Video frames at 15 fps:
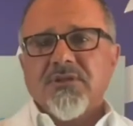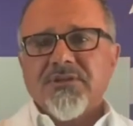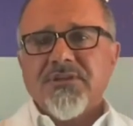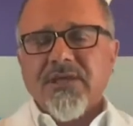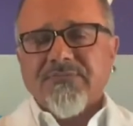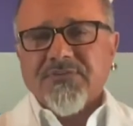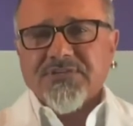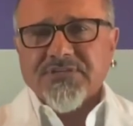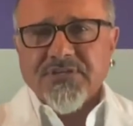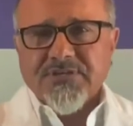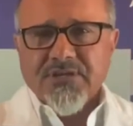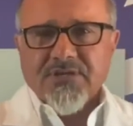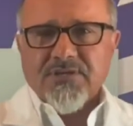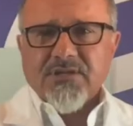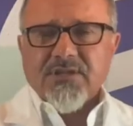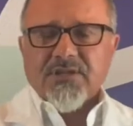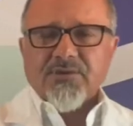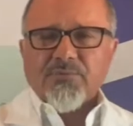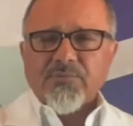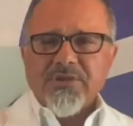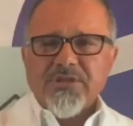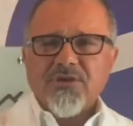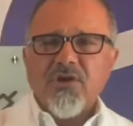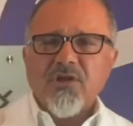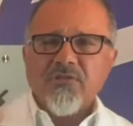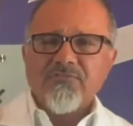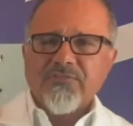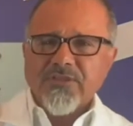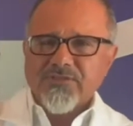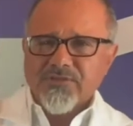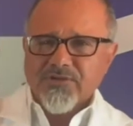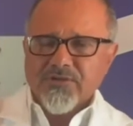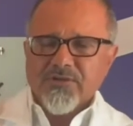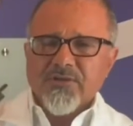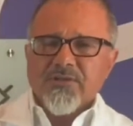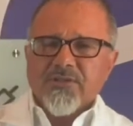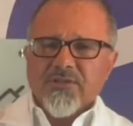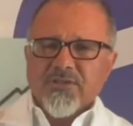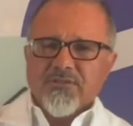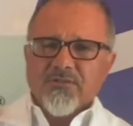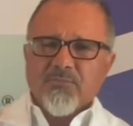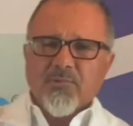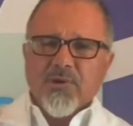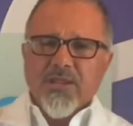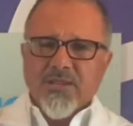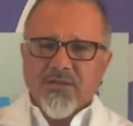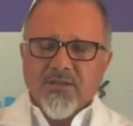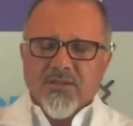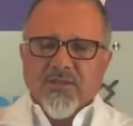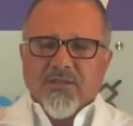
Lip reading: deficit and recall failure in the brain